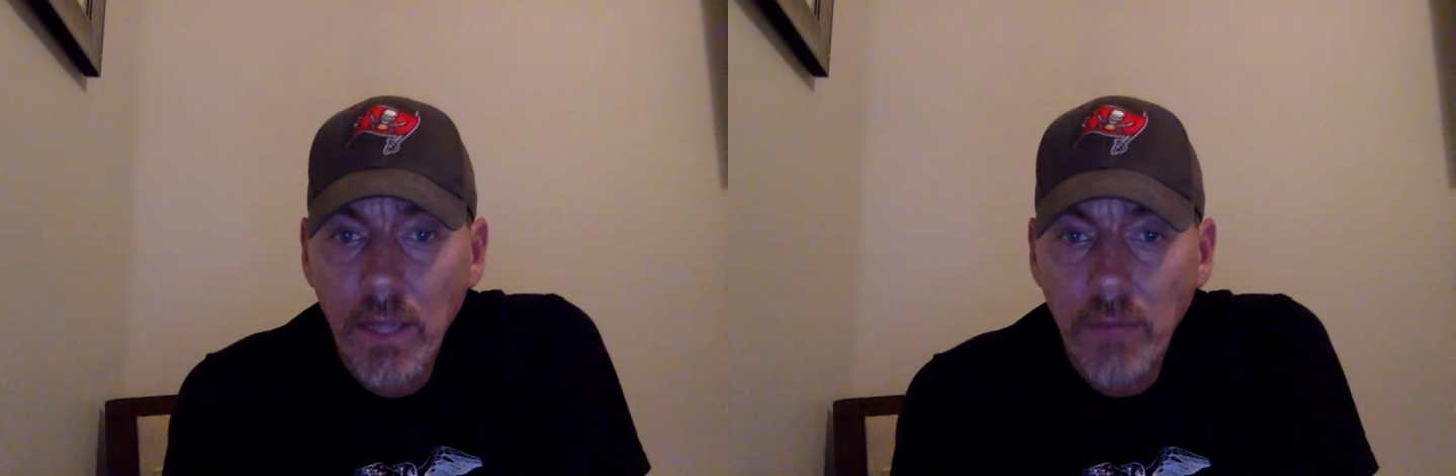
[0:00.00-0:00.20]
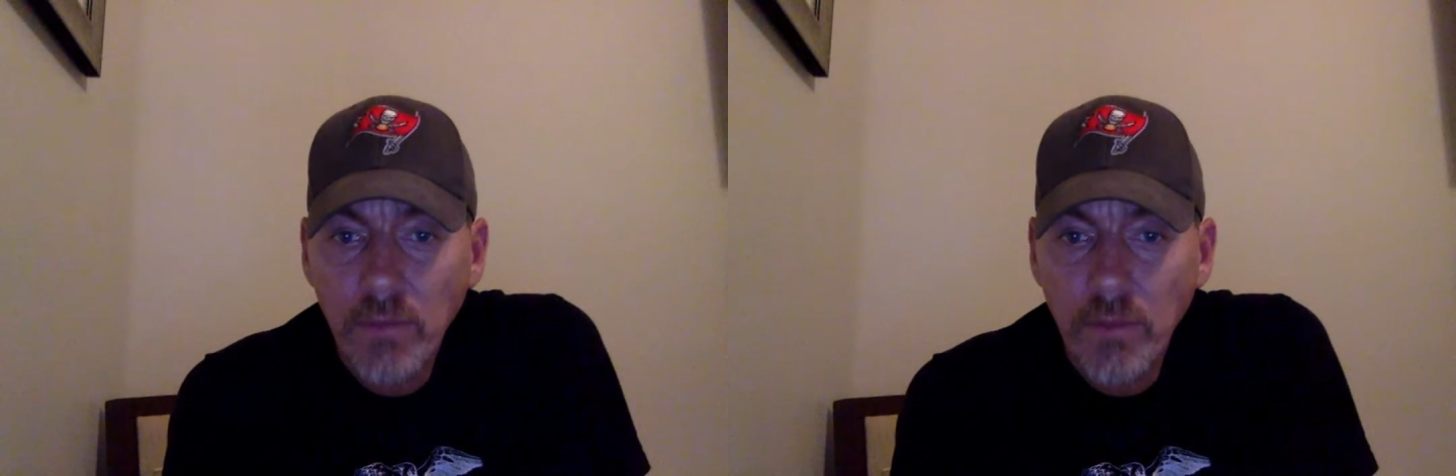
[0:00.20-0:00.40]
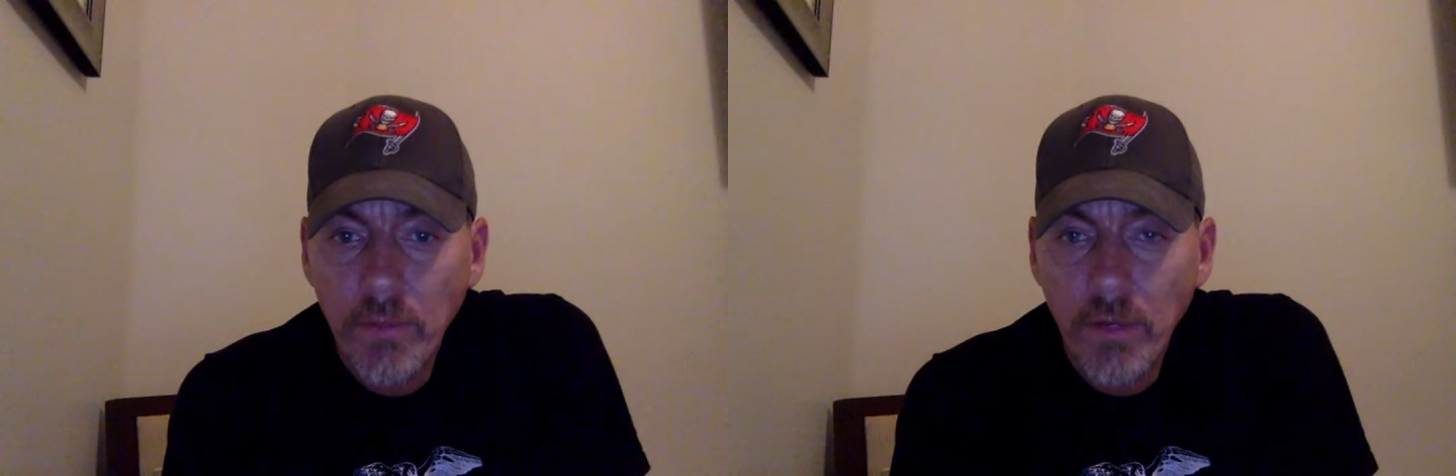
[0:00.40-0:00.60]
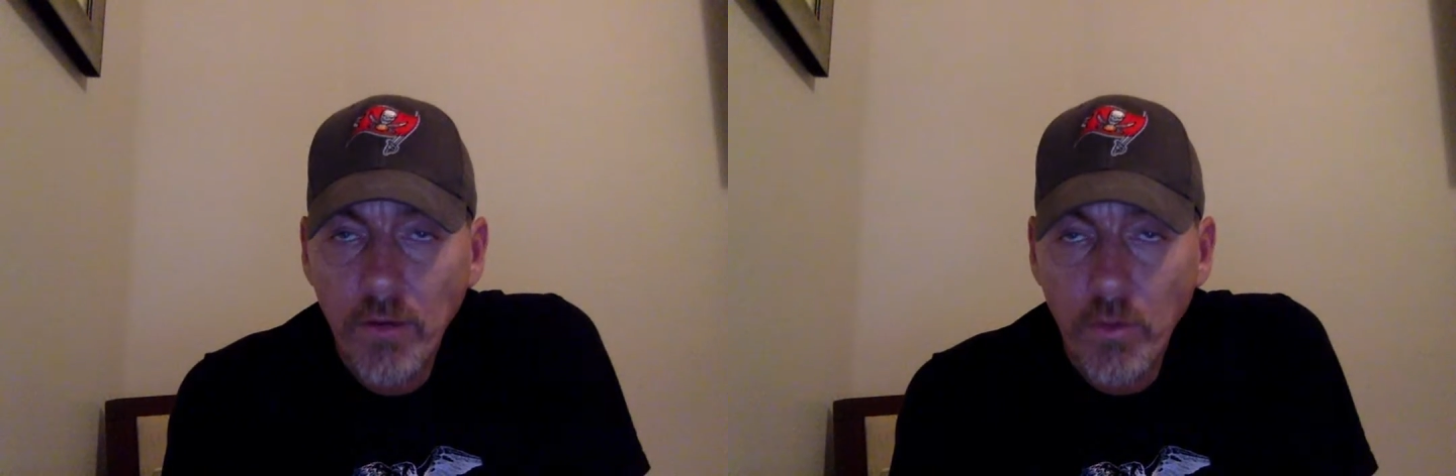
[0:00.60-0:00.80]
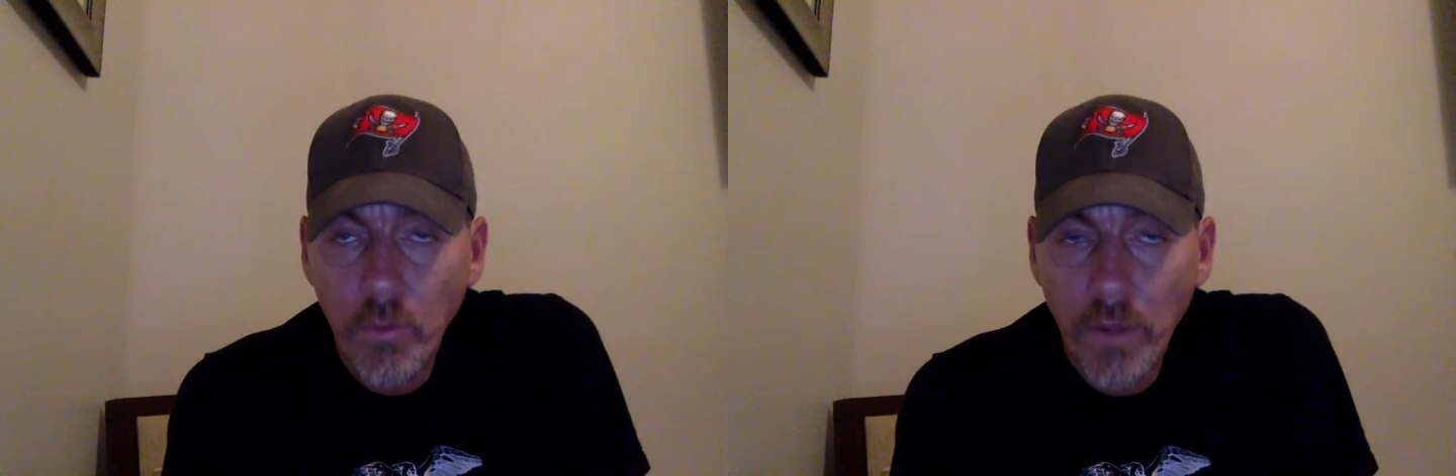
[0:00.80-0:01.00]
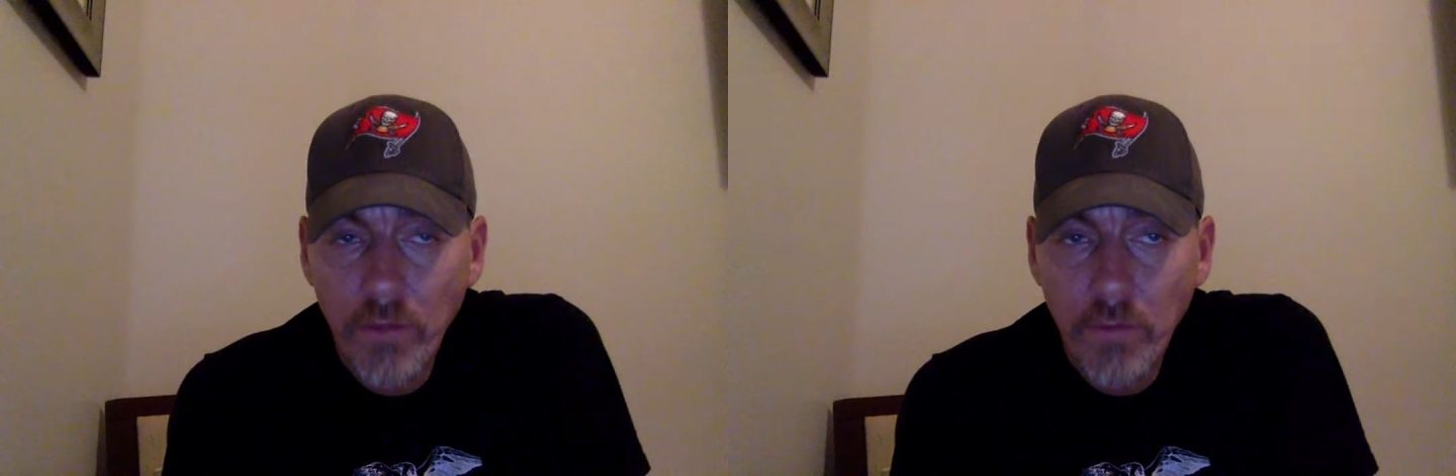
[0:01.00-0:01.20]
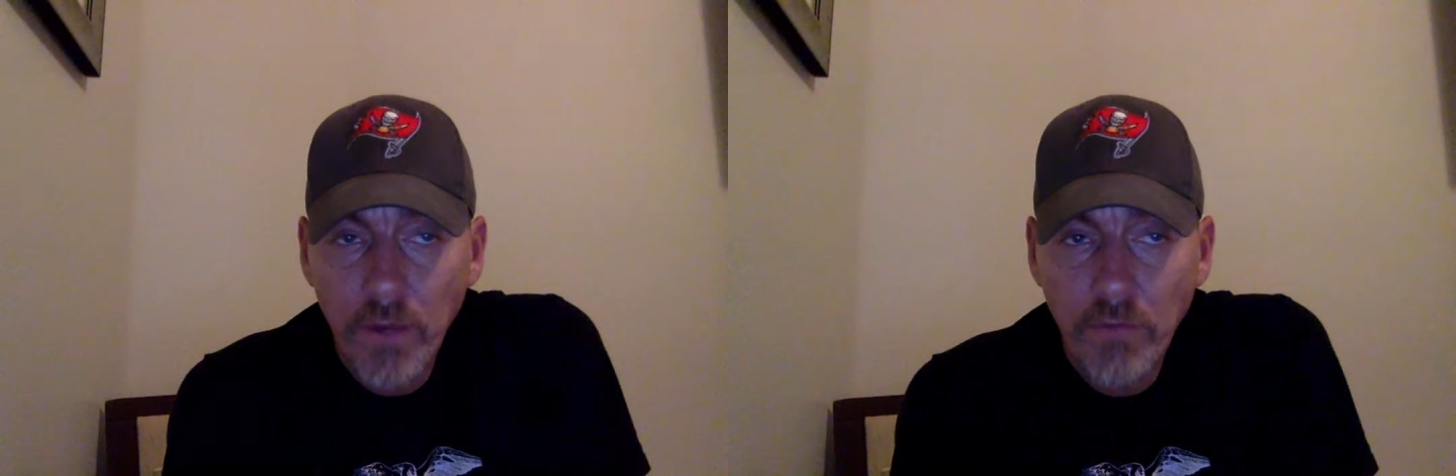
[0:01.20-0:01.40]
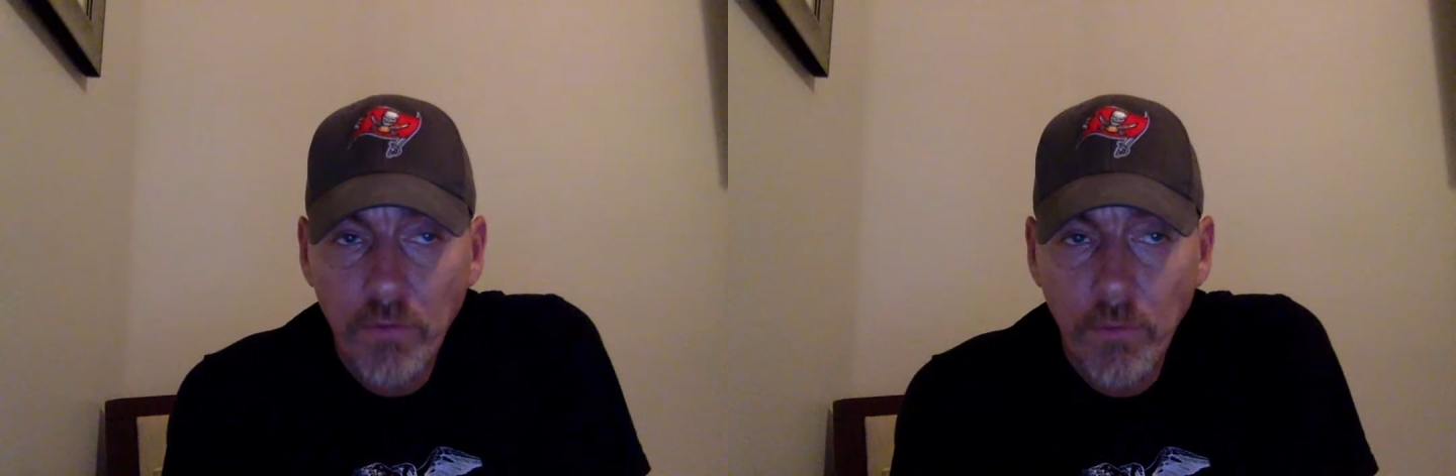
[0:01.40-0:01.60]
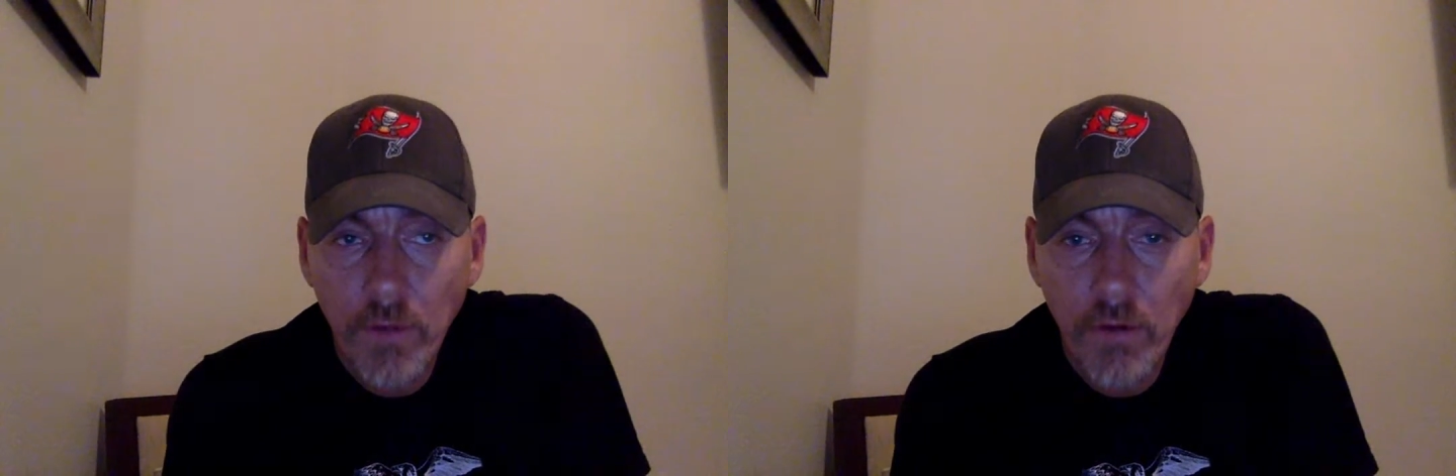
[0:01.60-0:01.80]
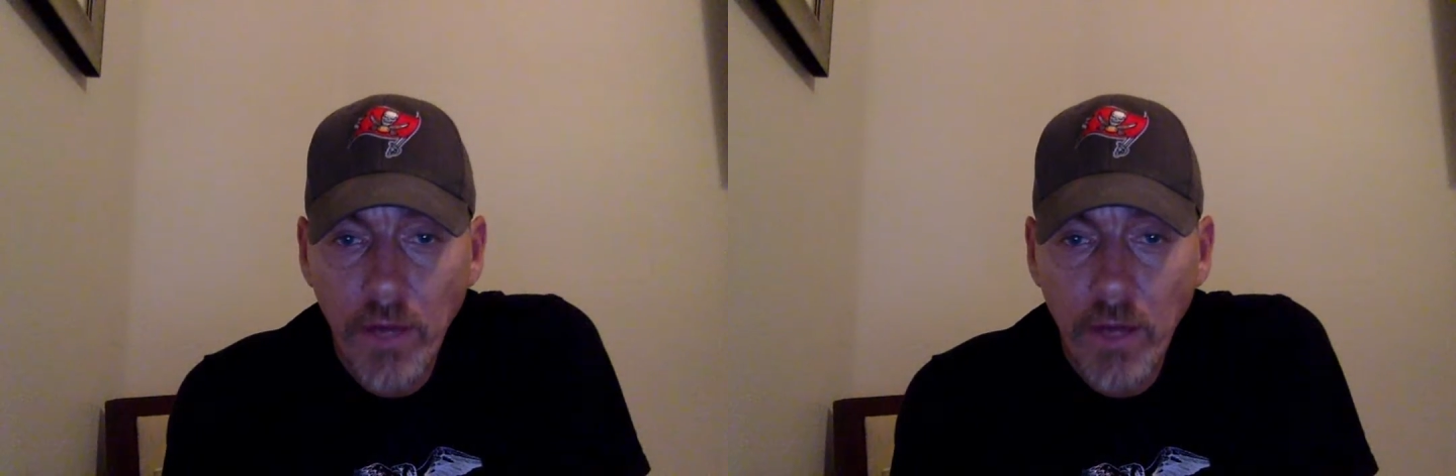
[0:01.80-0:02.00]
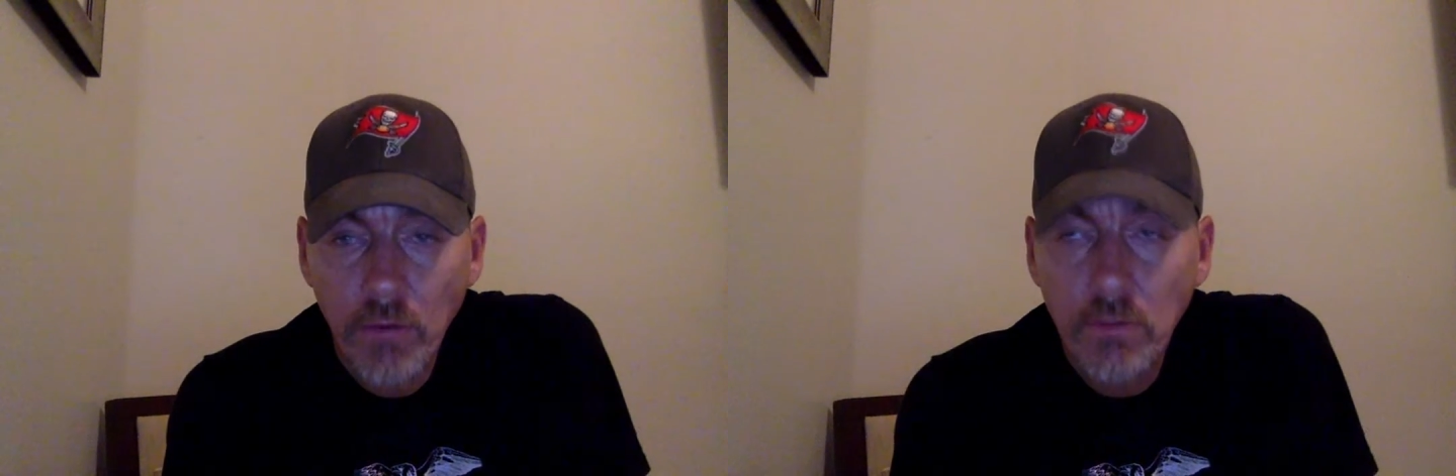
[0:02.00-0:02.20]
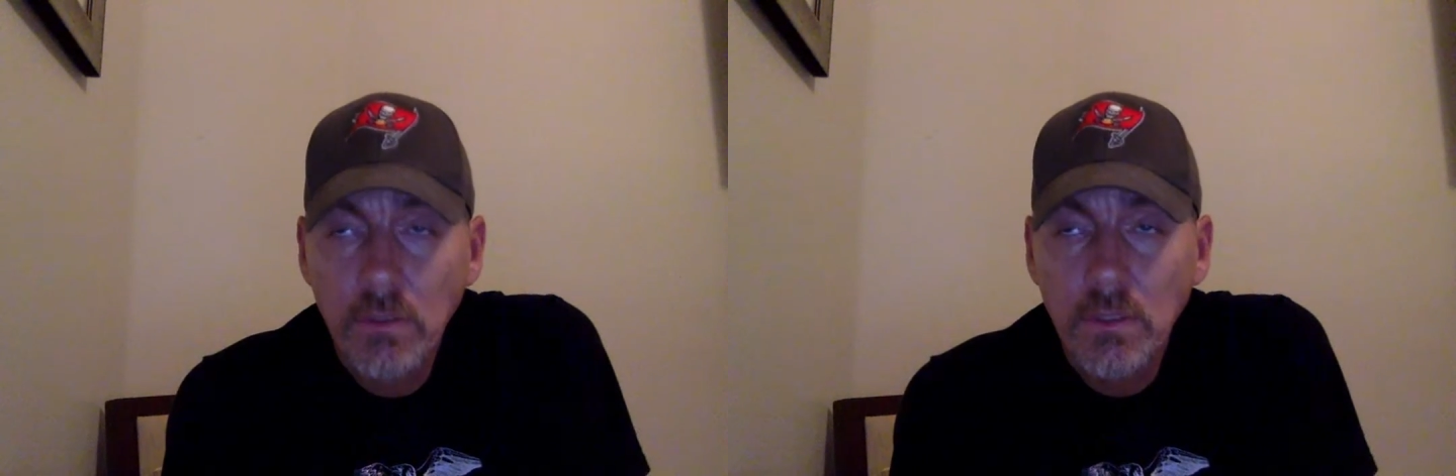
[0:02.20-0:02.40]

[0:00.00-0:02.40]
was a little bit under the weather, but I feel better now.